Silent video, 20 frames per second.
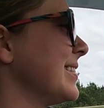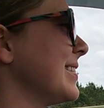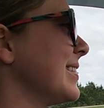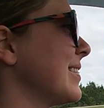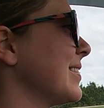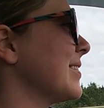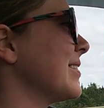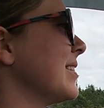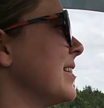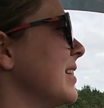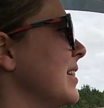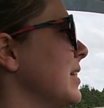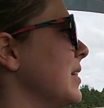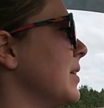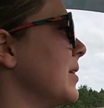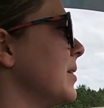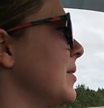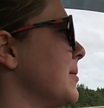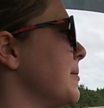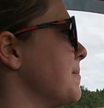The more you do
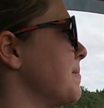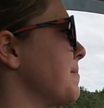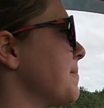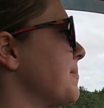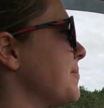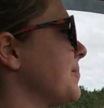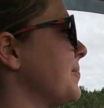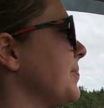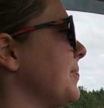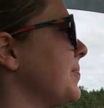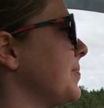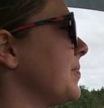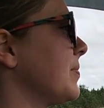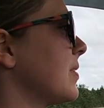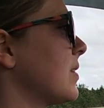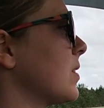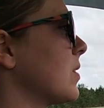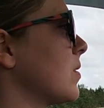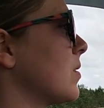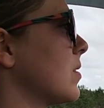it, the more you finesse it,
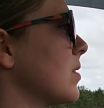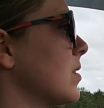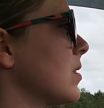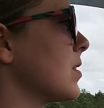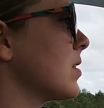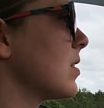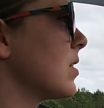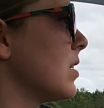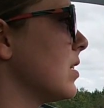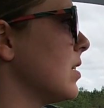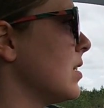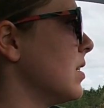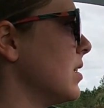the more you feel it.